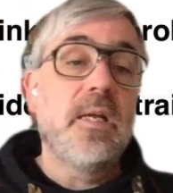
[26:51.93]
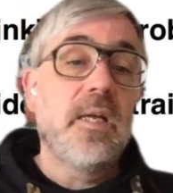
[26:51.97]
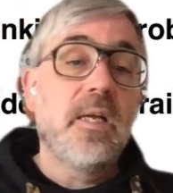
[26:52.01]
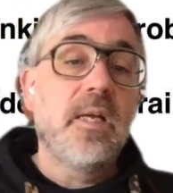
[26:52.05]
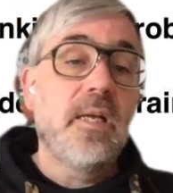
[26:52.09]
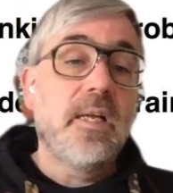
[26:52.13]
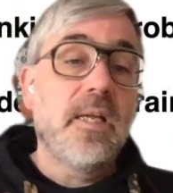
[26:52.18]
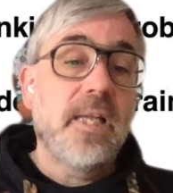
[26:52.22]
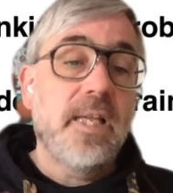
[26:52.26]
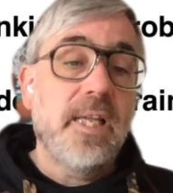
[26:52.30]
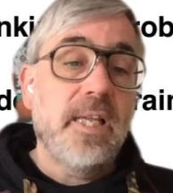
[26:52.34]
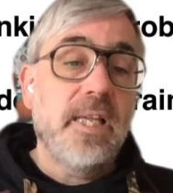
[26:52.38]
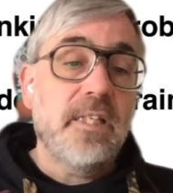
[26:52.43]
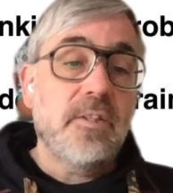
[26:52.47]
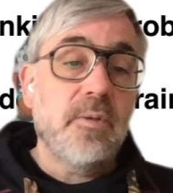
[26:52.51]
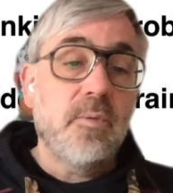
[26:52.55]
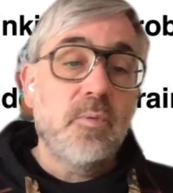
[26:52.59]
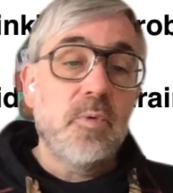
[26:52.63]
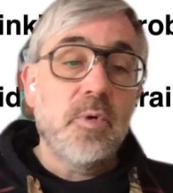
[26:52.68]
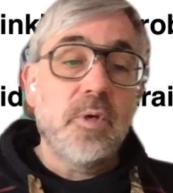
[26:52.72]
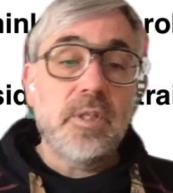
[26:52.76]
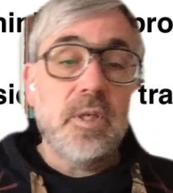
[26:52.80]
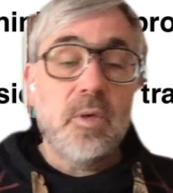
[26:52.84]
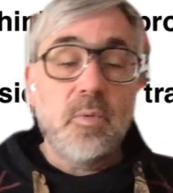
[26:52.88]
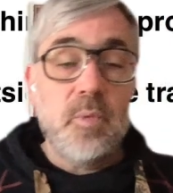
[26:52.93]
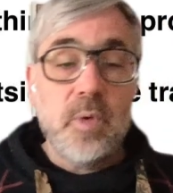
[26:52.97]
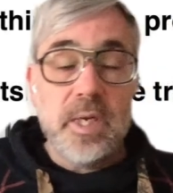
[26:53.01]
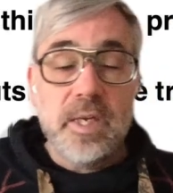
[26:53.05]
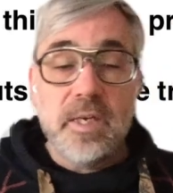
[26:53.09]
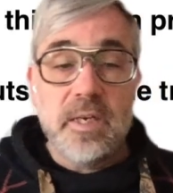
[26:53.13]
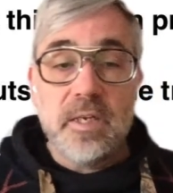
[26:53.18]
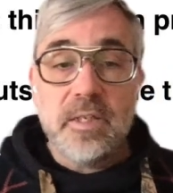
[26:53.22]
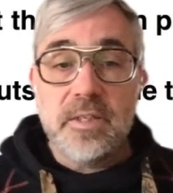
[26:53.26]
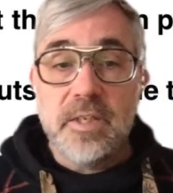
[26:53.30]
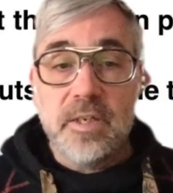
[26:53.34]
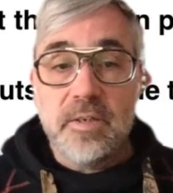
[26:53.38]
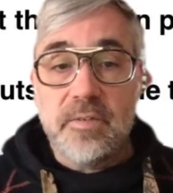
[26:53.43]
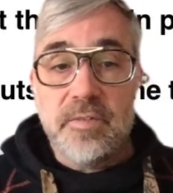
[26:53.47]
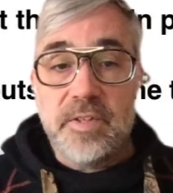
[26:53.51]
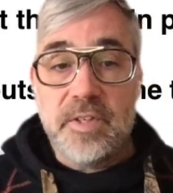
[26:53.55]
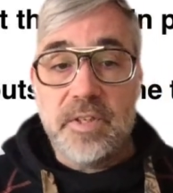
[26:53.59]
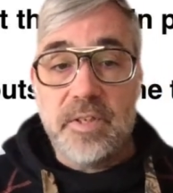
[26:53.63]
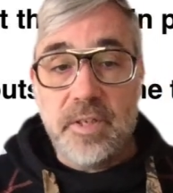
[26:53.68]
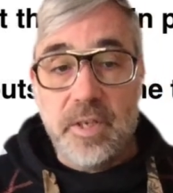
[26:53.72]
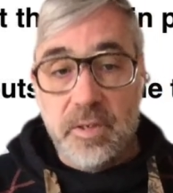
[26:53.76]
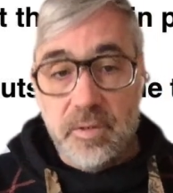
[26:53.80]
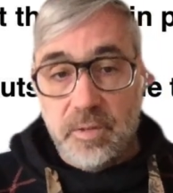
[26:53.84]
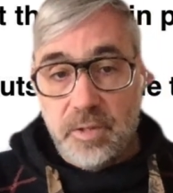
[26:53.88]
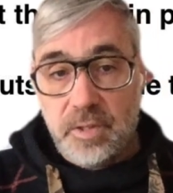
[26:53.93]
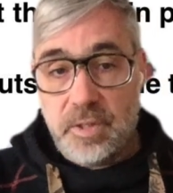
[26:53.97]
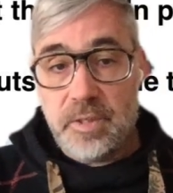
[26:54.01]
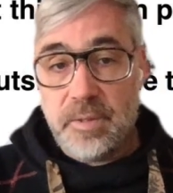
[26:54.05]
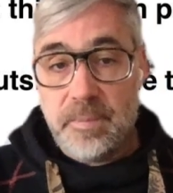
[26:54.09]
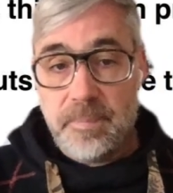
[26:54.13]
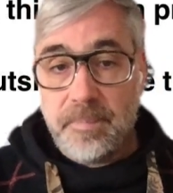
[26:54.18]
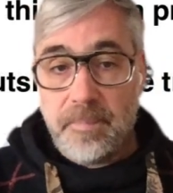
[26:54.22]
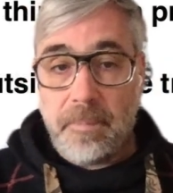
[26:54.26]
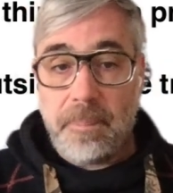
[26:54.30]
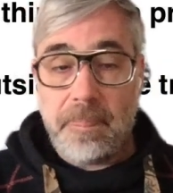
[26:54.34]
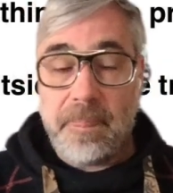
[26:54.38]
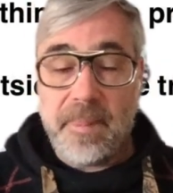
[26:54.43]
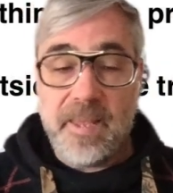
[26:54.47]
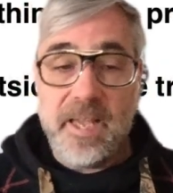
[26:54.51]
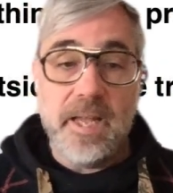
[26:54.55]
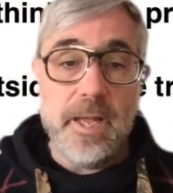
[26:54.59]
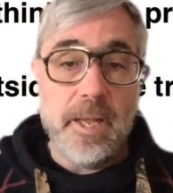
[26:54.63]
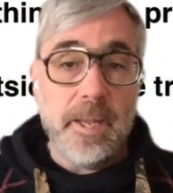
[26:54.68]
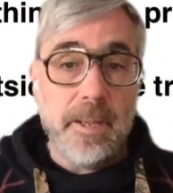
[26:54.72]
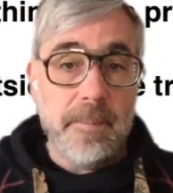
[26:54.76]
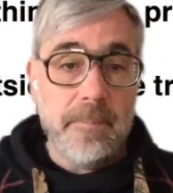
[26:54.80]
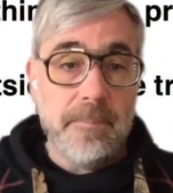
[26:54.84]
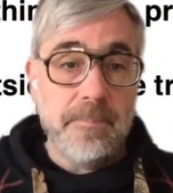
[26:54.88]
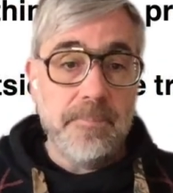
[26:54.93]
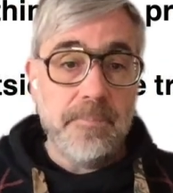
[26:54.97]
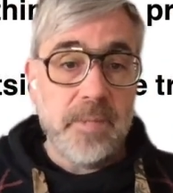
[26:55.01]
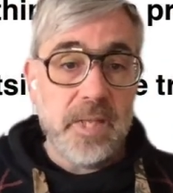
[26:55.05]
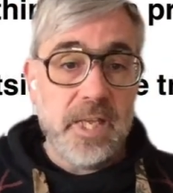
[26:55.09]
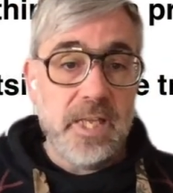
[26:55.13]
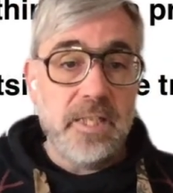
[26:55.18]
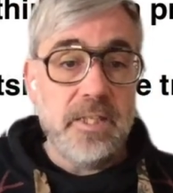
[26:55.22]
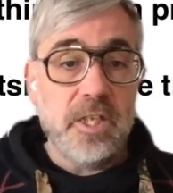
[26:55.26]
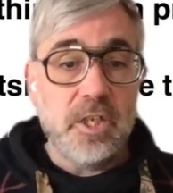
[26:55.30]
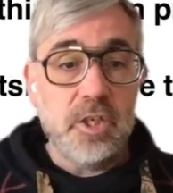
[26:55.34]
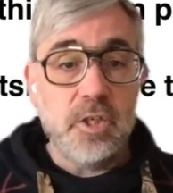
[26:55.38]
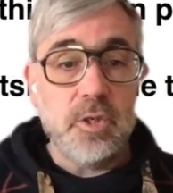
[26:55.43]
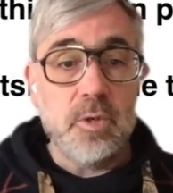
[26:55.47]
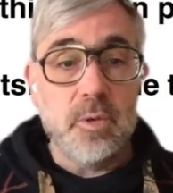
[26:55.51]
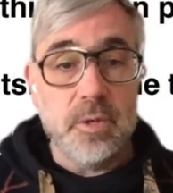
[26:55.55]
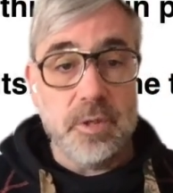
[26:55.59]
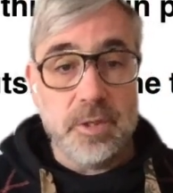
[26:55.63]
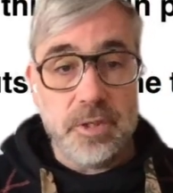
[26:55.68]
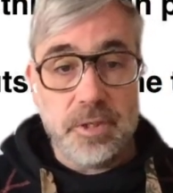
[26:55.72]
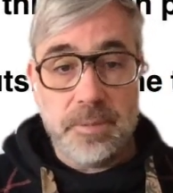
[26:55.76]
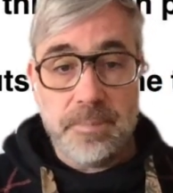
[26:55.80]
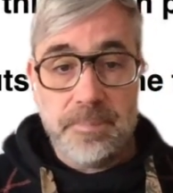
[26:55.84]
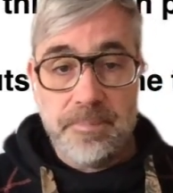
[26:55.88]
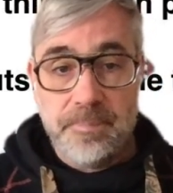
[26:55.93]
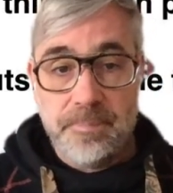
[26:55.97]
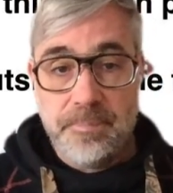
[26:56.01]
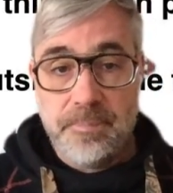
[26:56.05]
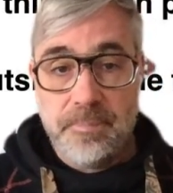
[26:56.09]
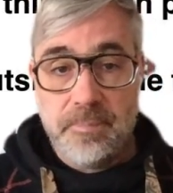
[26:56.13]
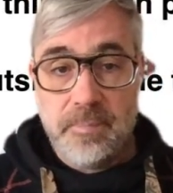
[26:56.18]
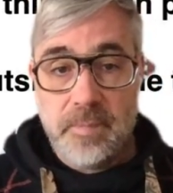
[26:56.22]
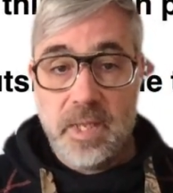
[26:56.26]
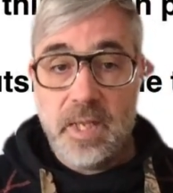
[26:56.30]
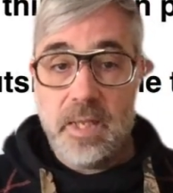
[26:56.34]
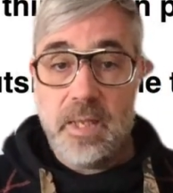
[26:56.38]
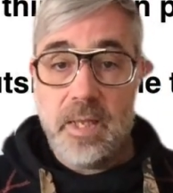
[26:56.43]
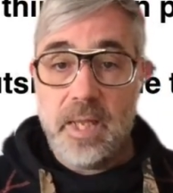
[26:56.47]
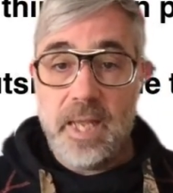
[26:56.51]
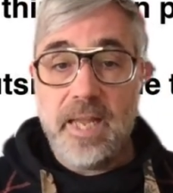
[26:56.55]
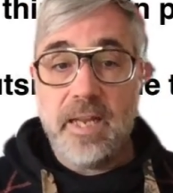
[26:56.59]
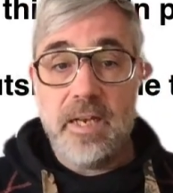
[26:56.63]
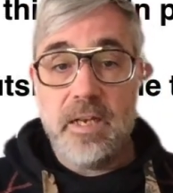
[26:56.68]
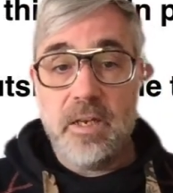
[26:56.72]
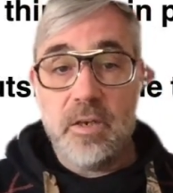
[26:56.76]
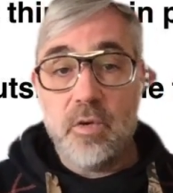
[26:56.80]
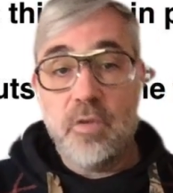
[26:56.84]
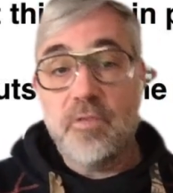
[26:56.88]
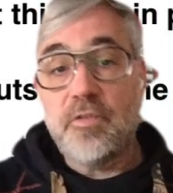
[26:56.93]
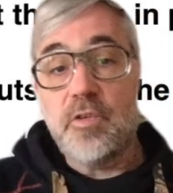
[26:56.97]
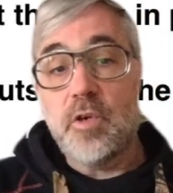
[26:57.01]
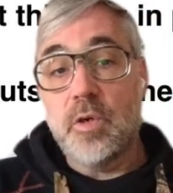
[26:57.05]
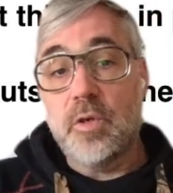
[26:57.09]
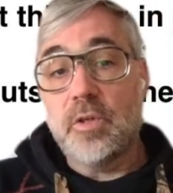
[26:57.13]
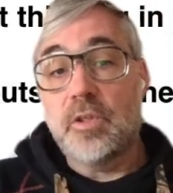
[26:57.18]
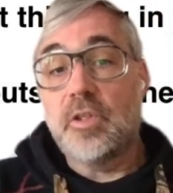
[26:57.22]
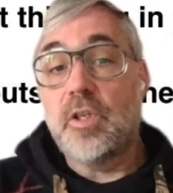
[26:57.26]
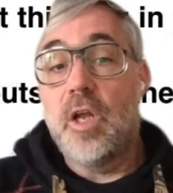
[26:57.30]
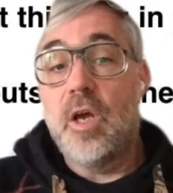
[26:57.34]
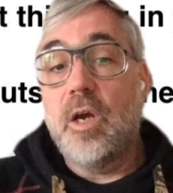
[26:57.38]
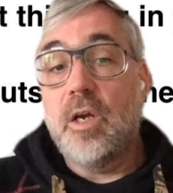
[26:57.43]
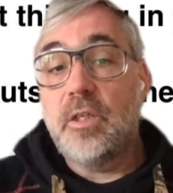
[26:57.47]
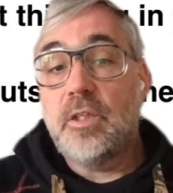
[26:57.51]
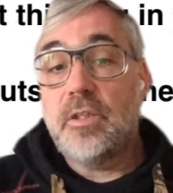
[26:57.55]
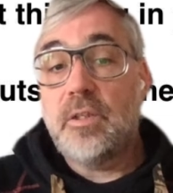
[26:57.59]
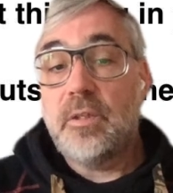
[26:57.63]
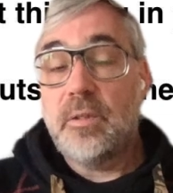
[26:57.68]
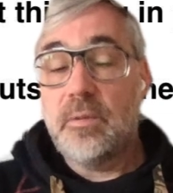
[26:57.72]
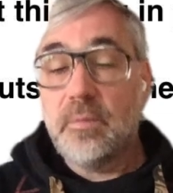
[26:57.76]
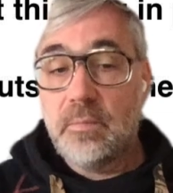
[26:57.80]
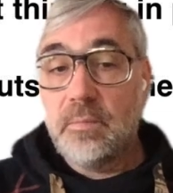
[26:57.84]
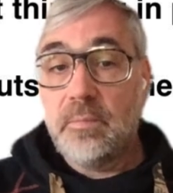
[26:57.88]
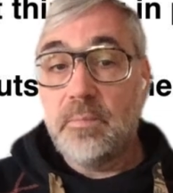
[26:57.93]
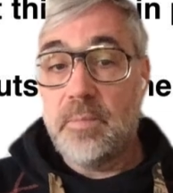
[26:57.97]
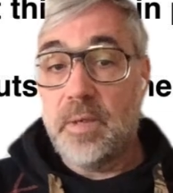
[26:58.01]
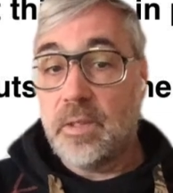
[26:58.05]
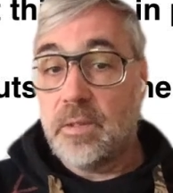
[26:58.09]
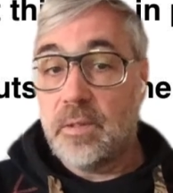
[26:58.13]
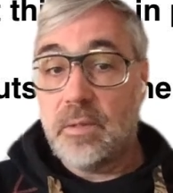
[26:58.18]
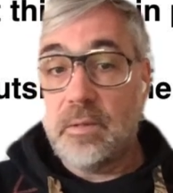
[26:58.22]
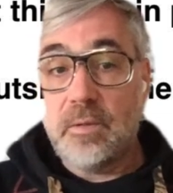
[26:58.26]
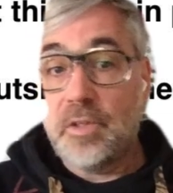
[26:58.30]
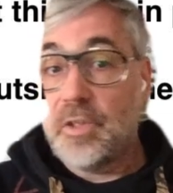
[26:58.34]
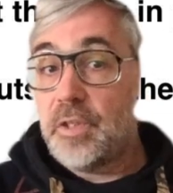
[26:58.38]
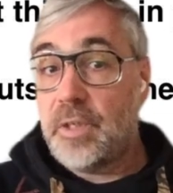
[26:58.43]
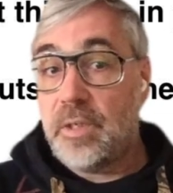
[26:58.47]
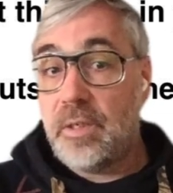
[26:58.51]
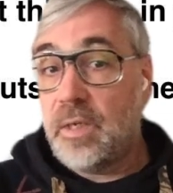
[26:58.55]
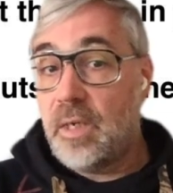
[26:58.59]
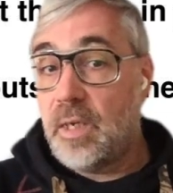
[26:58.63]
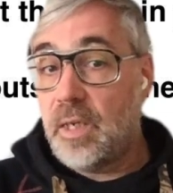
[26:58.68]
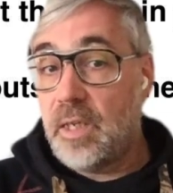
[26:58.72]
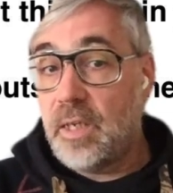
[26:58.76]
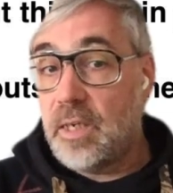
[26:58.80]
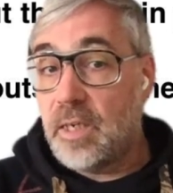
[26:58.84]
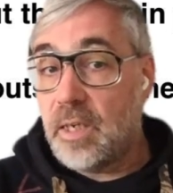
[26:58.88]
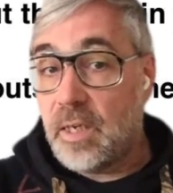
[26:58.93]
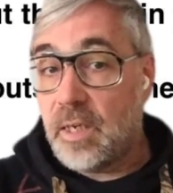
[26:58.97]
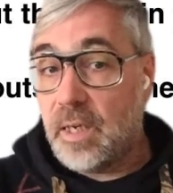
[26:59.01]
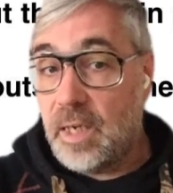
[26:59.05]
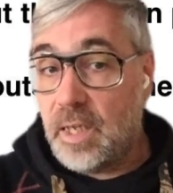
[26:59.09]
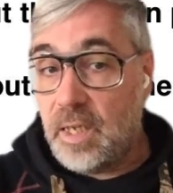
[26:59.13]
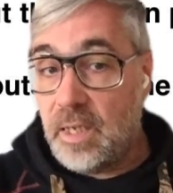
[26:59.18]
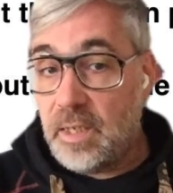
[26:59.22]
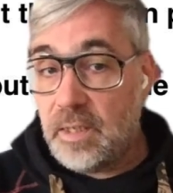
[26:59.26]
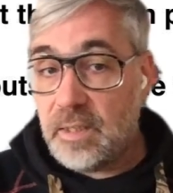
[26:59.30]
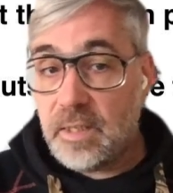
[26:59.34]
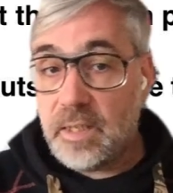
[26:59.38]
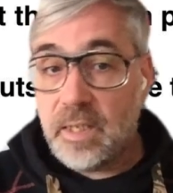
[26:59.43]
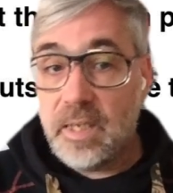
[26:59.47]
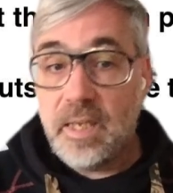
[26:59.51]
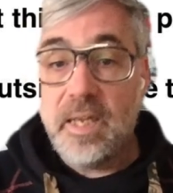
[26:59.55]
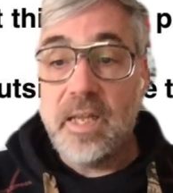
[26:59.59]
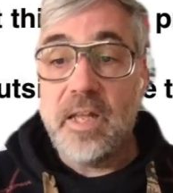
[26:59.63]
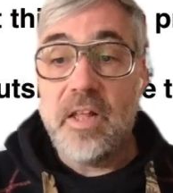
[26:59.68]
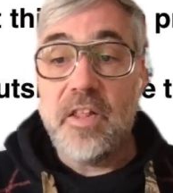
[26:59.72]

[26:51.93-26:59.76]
in this course. And of course, last but certainly not least, think outside of that train.